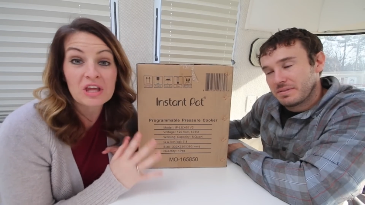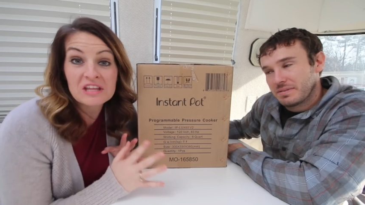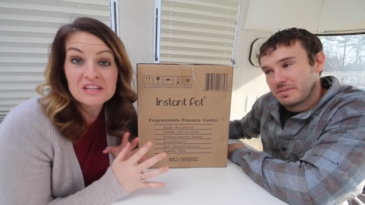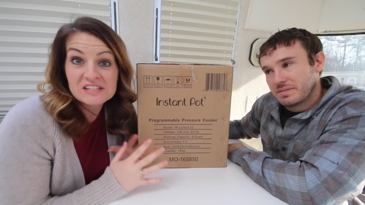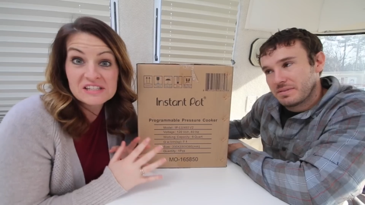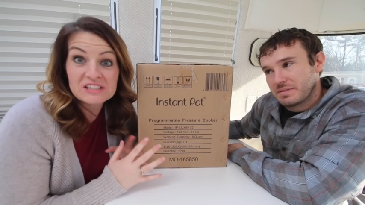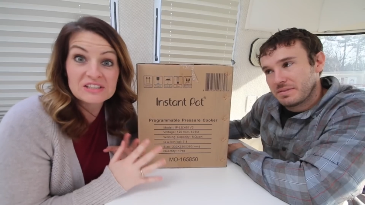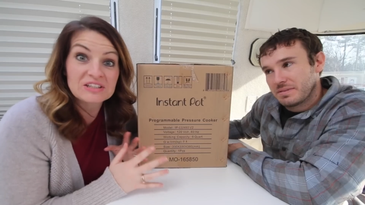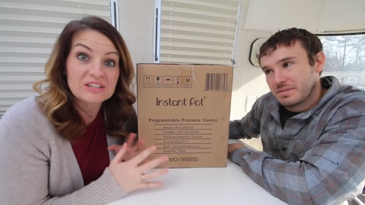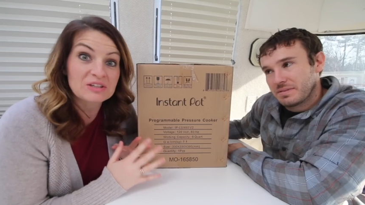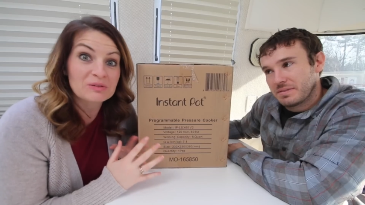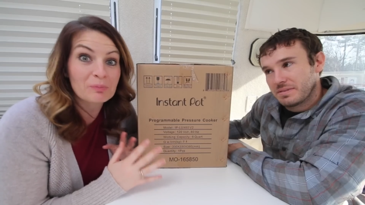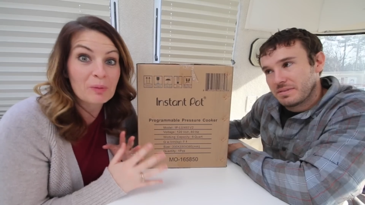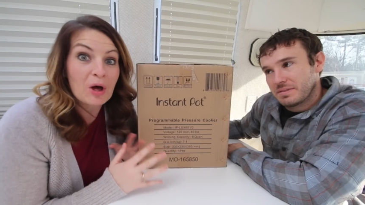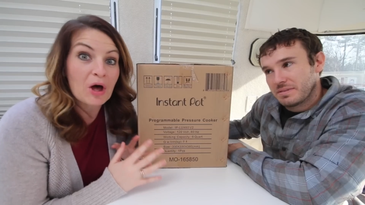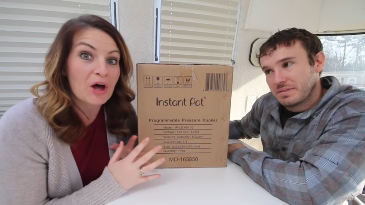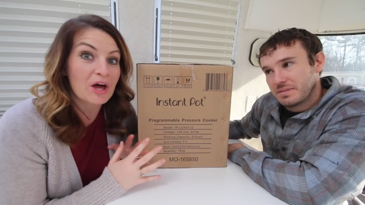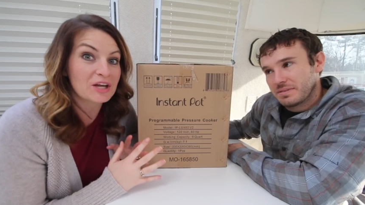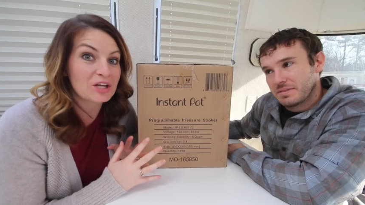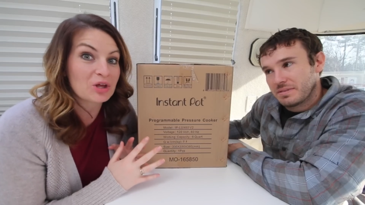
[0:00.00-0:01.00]
Speaker 1: Instant
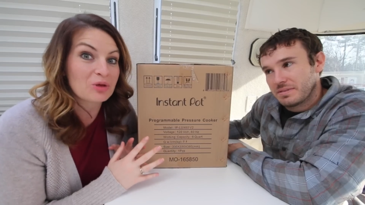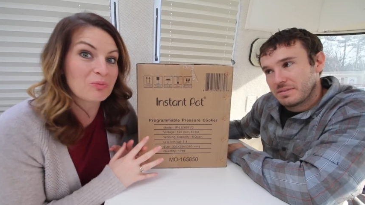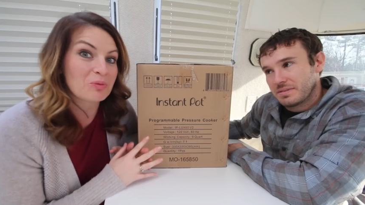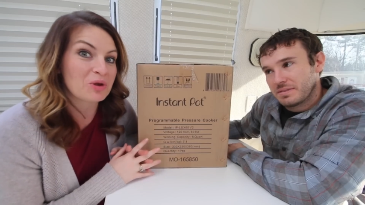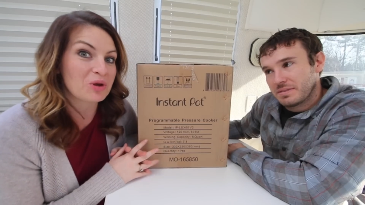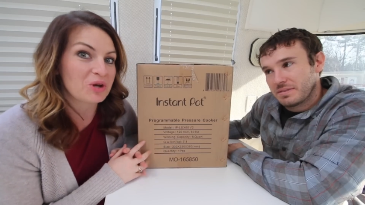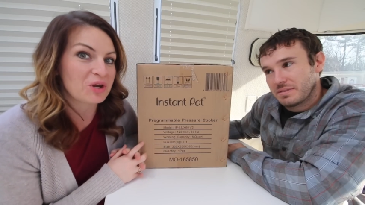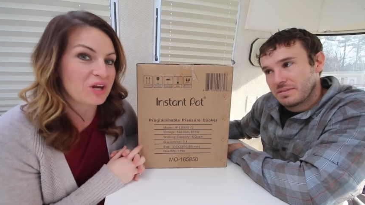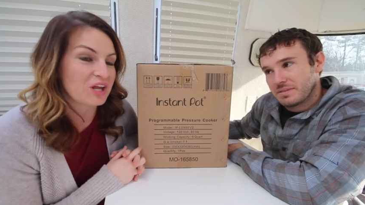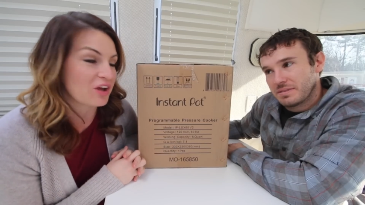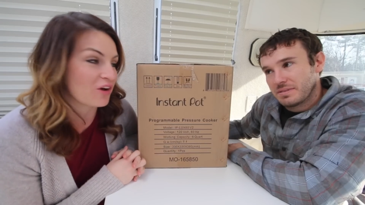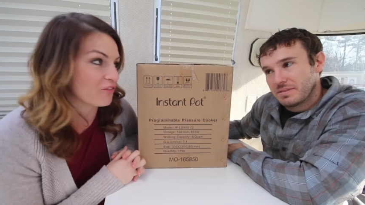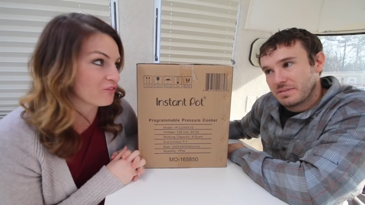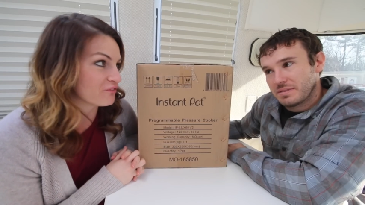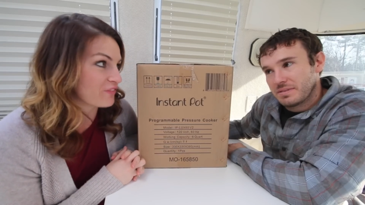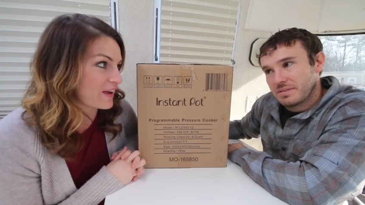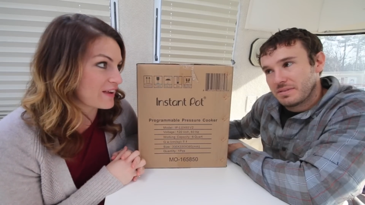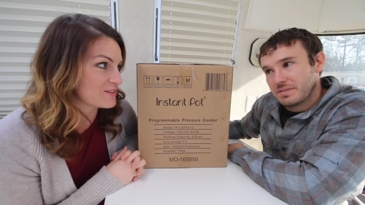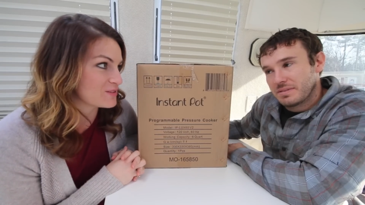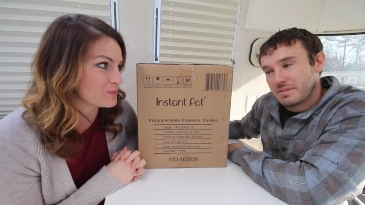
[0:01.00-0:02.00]
Pot community
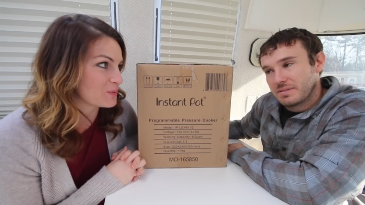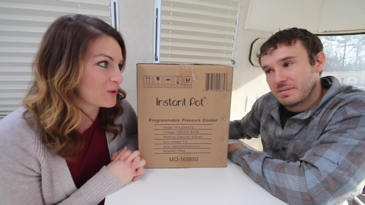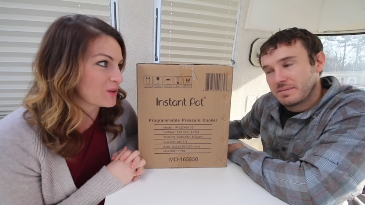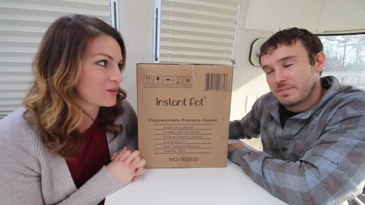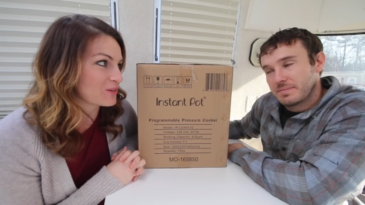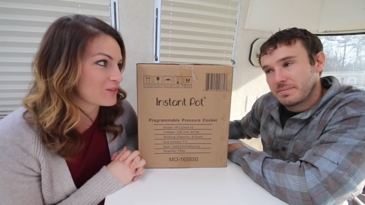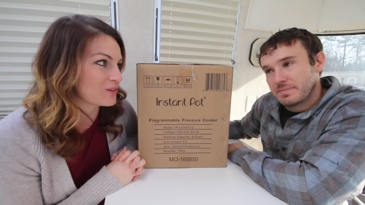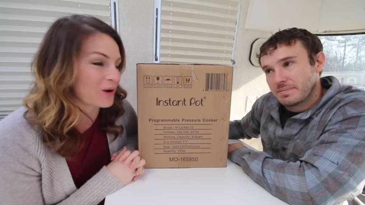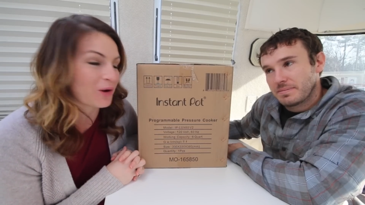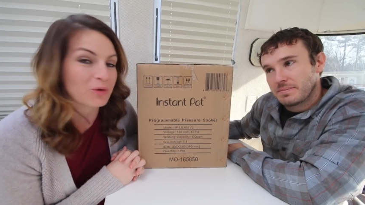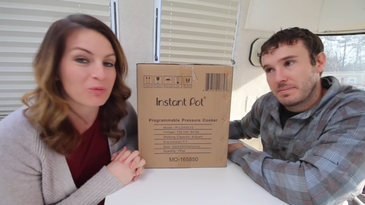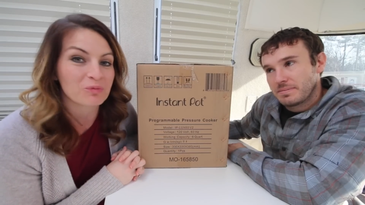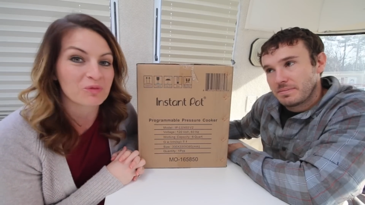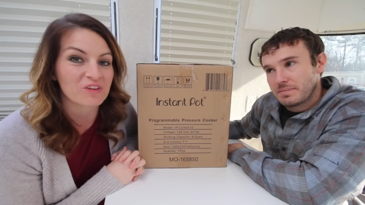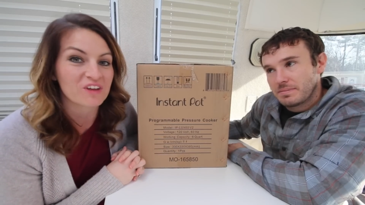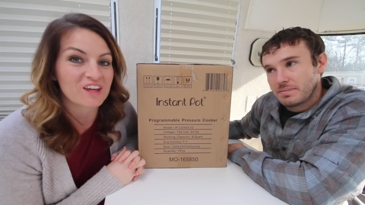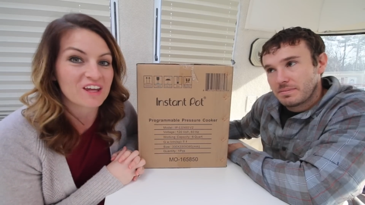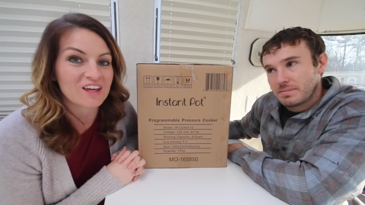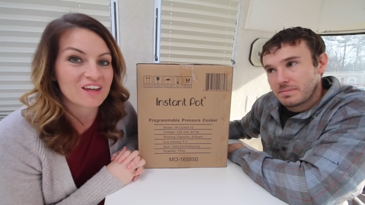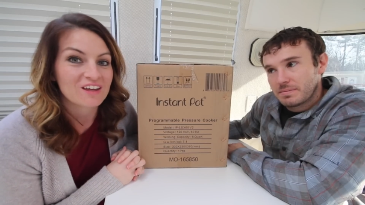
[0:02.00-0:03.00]
on Facebook to
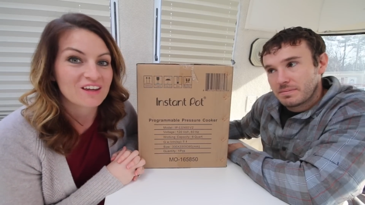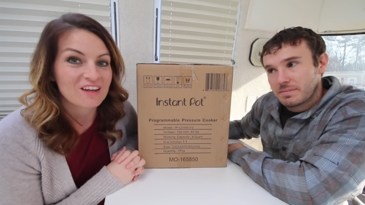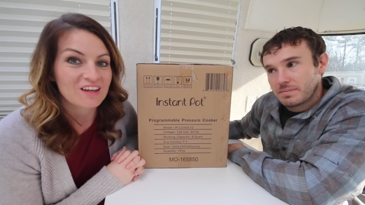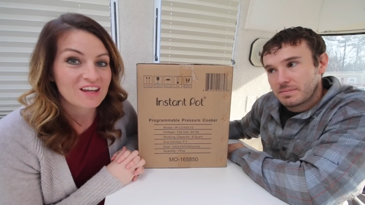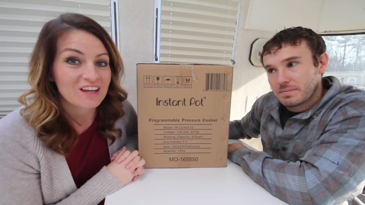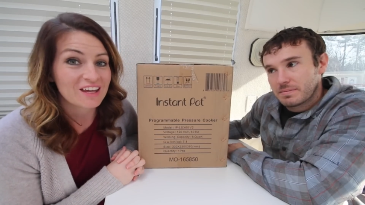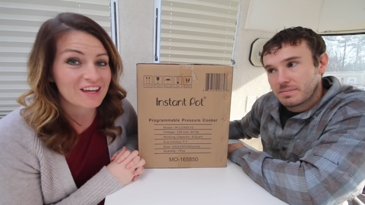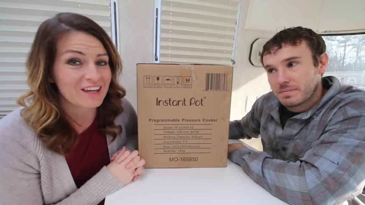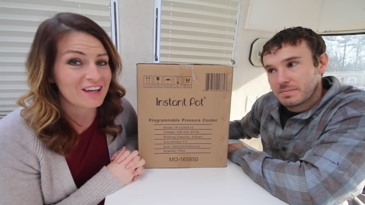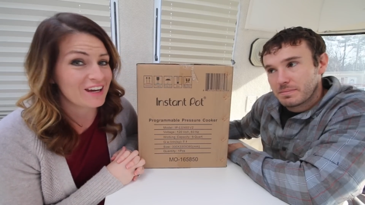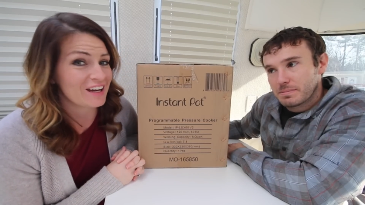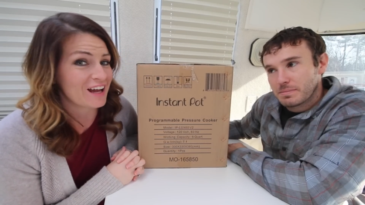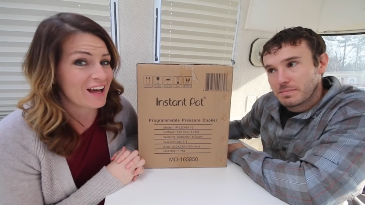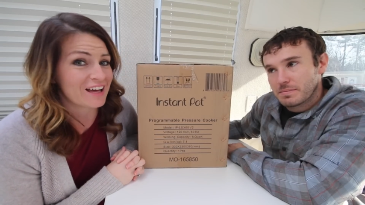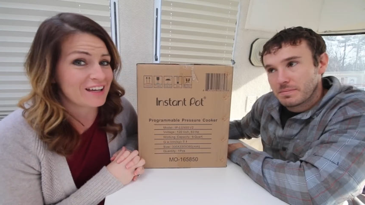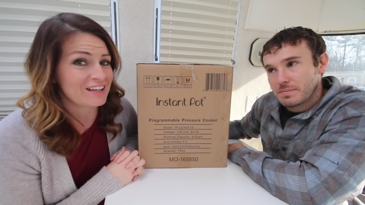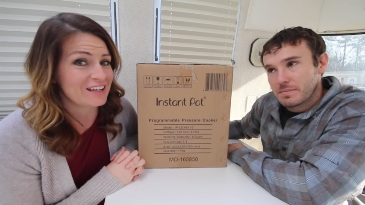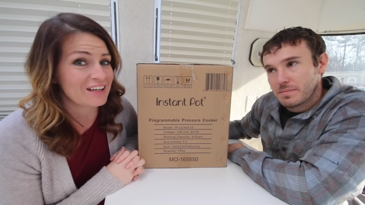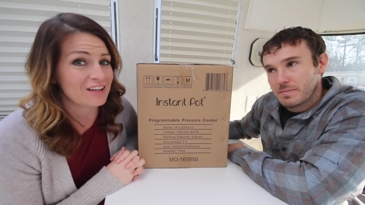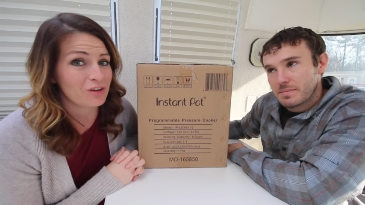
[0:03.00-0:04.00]
hopefully get
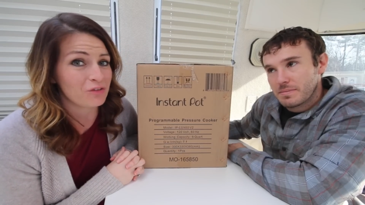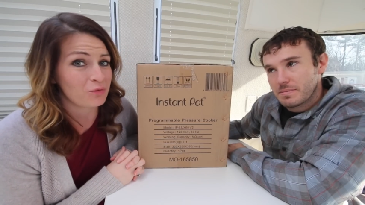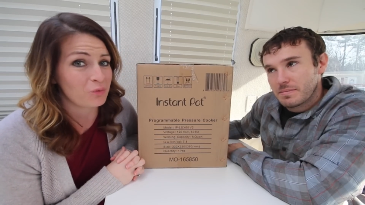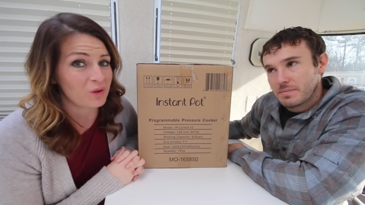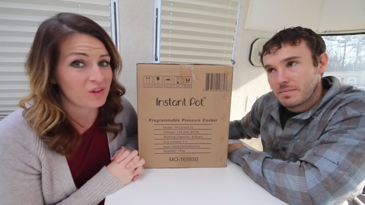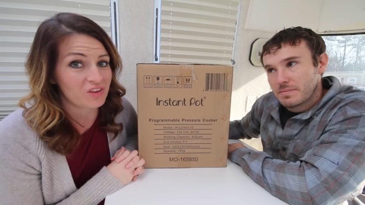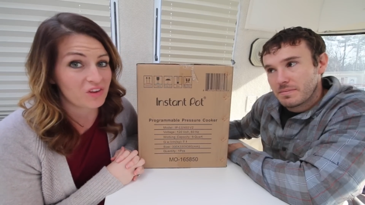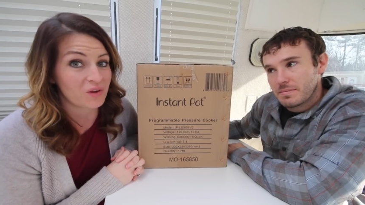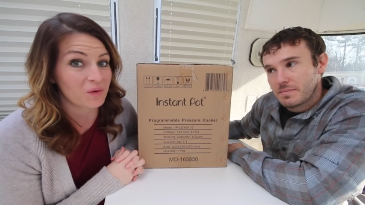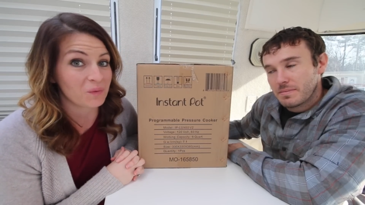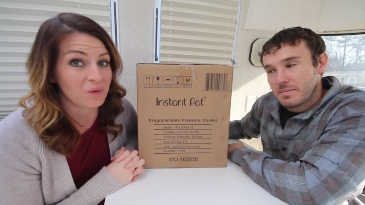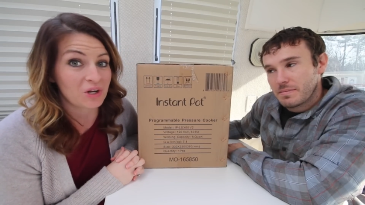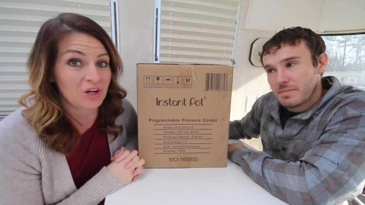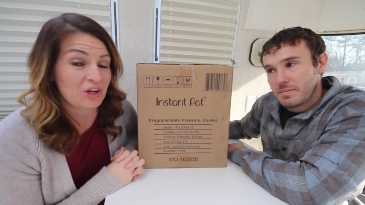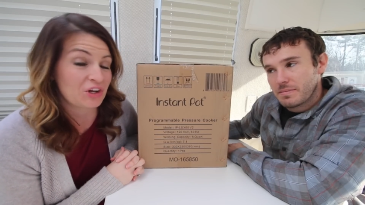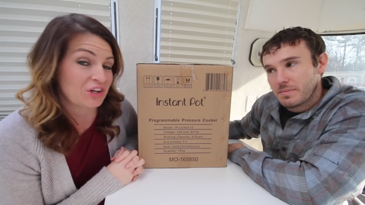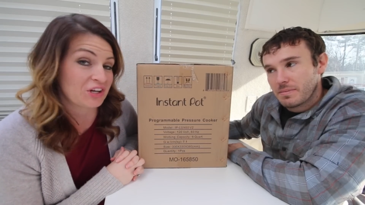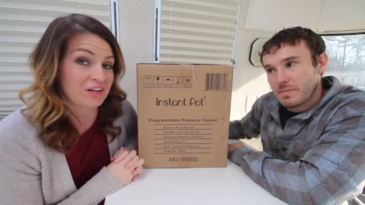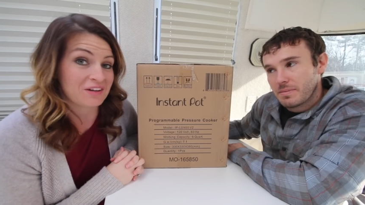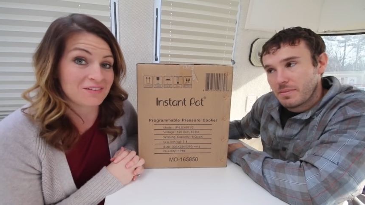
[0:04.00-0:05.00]
an idea of what's
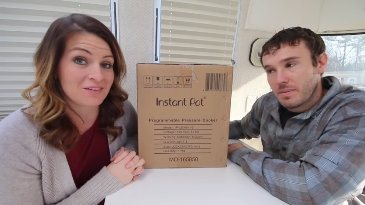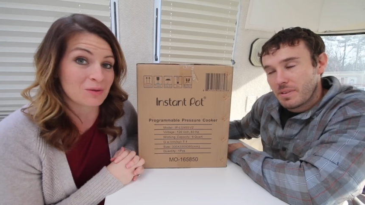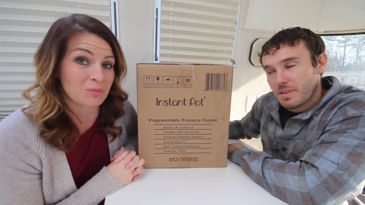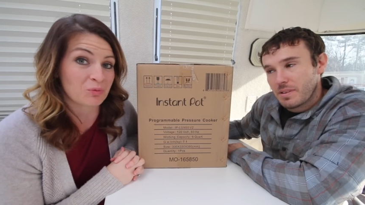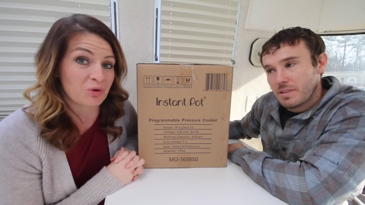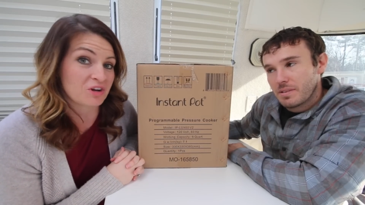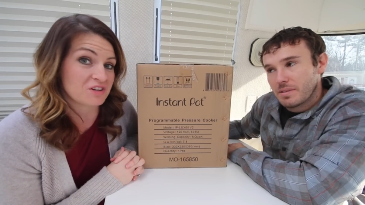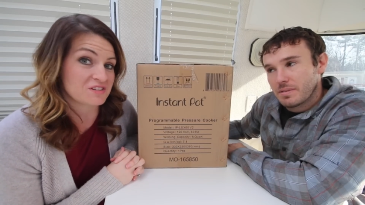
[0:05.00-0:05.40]
going on and some